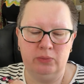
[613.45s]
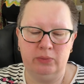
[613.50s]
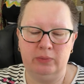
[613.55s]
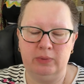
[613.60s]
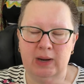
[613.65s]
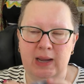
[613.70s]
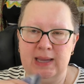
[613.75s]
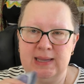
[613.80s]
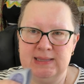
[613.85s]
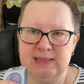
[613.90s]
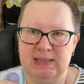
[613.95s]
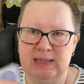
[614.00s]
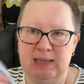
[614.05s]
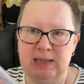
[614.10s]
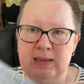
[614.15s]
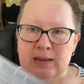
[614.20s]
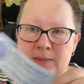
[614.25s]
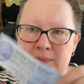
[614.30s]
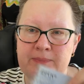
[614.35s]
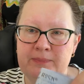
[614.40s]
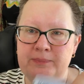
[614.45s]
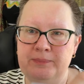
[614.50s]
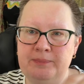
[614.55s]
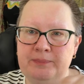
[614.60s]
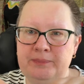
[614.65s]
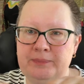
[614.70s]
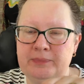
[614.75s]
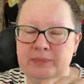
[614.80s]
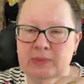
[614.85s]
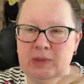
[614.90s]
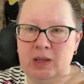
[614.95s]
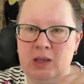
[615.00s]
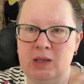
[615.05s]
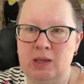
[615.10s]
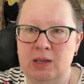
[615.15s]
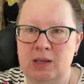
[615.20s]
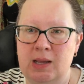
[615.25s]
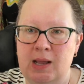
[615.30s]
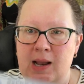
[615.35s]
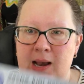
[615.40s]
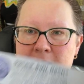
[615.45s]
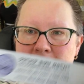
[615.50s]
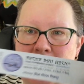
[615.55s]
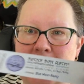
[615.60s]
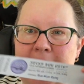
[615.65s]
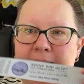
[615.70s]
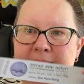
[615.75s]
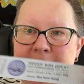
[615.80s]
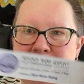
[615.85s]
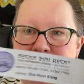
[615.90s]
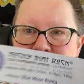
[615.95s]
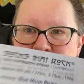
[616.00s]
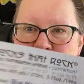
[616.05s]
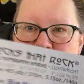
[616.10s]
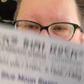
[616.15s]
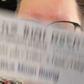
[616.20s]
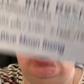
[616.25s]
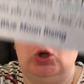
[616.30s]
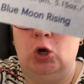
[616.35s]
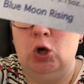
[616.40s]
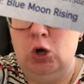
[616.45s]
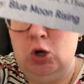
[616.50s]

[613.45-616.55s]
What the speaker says: Rising, like so.